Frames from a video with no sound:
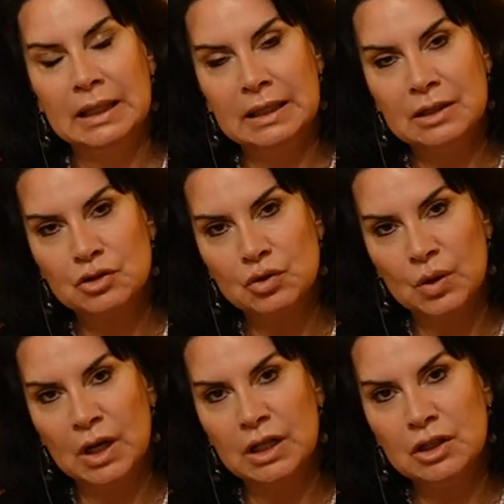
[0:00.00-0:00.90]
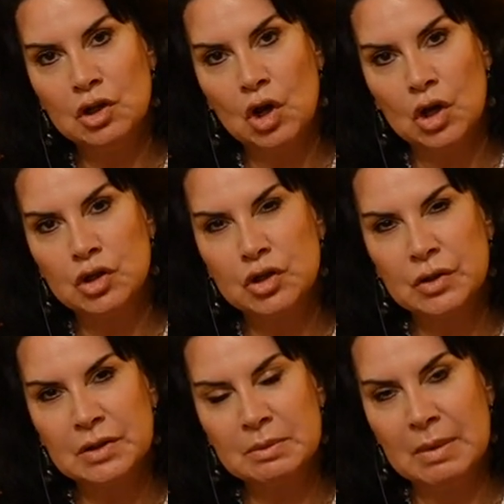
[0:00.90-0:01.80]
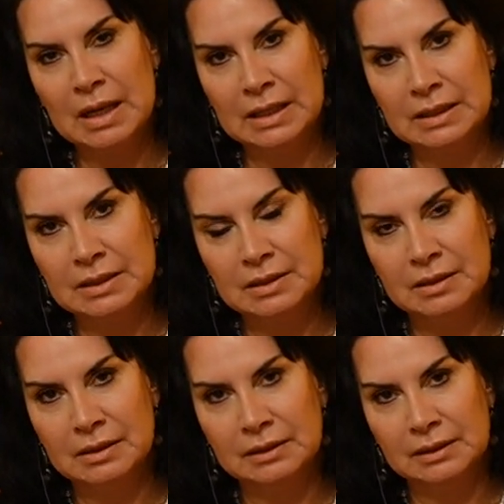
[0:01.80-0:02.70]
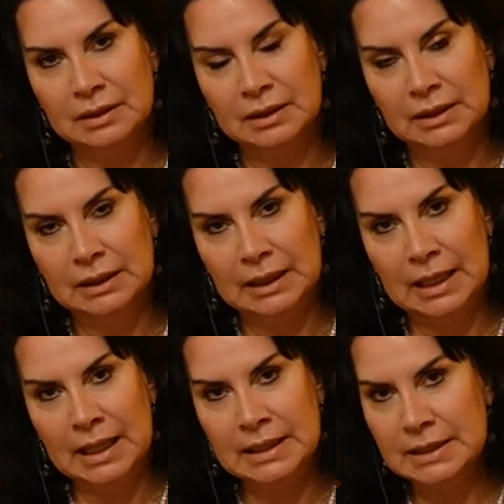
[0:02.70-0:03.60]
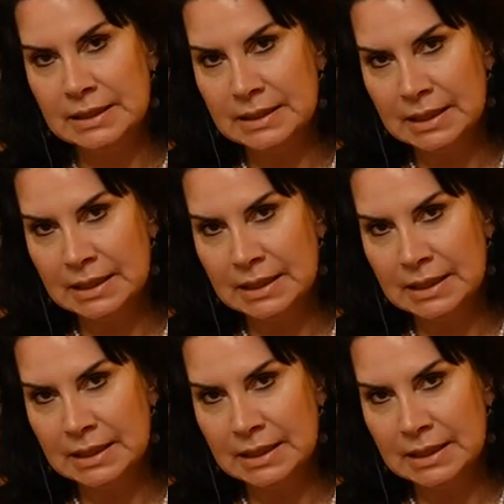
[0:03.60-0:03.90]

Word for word: is your unconscious mind, and it